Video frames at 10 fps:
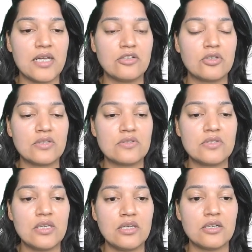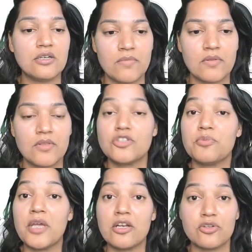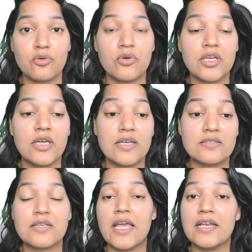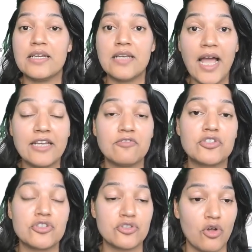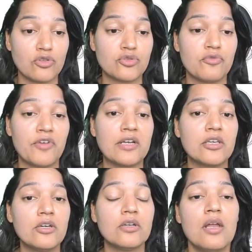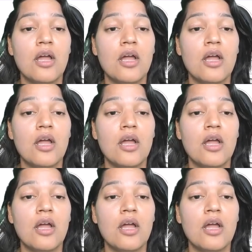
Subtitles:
And you can see here the domain authority is 89, which is also very good.